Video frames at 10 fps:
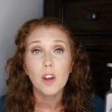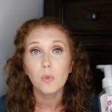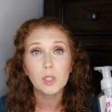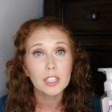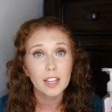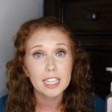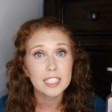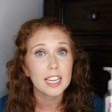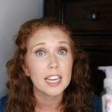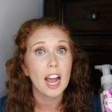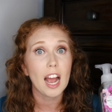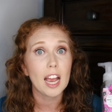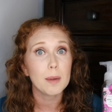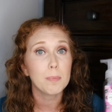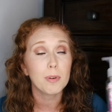Really liked it.
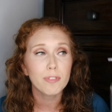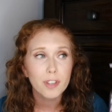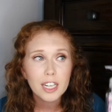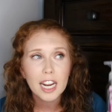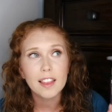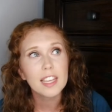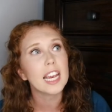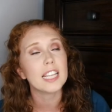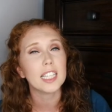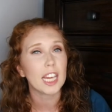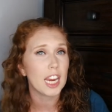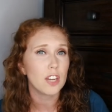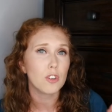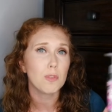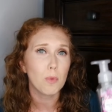I prefer it, I think, as a
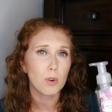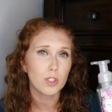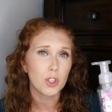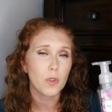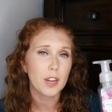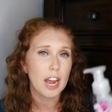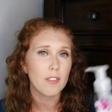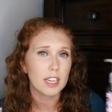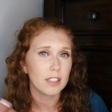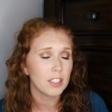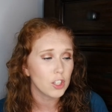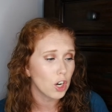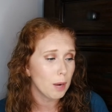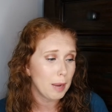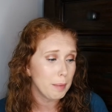candle more so than having it linger
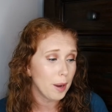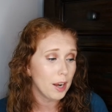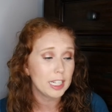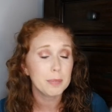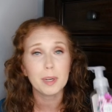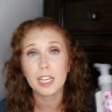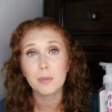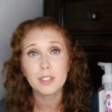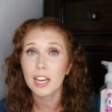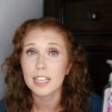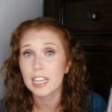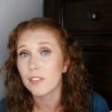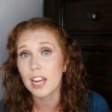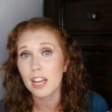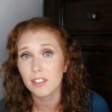on my body, but it was nice.
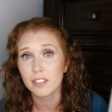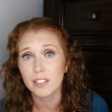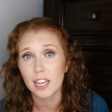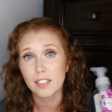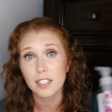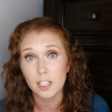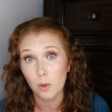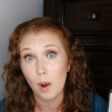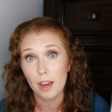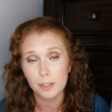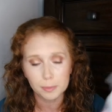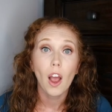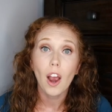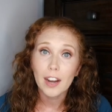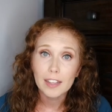Haven't had this scent in a while.
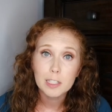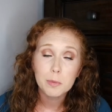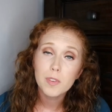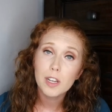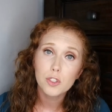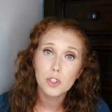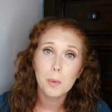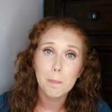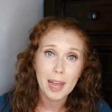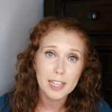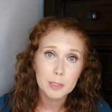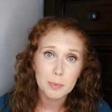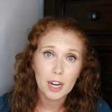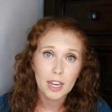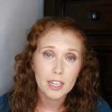All right, let's move on to Ben's
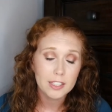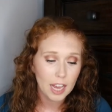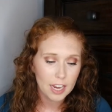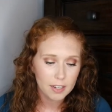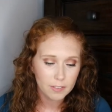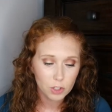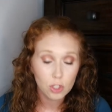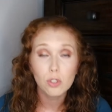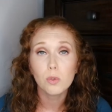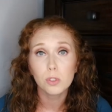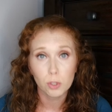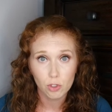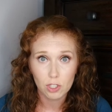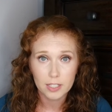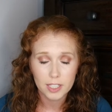products. I have two
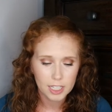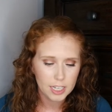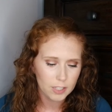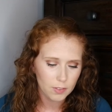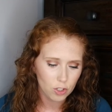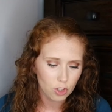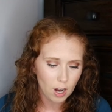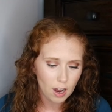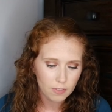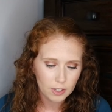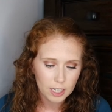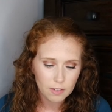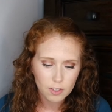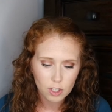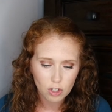lotions that he has finished off. He
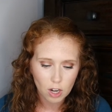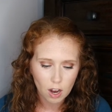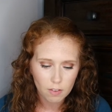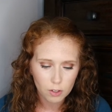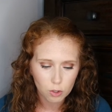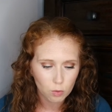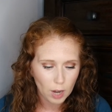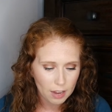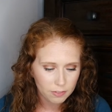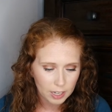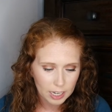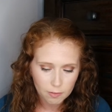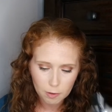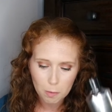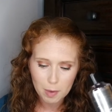finished off Graphite
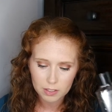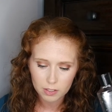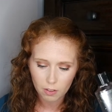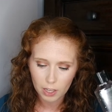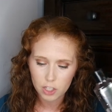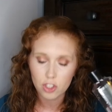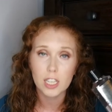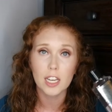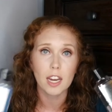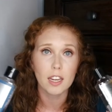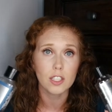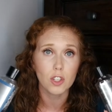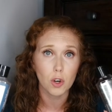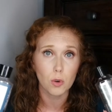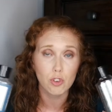from the men's collection and
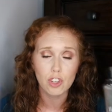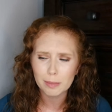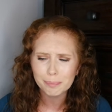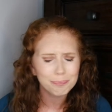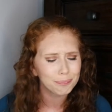Ocean.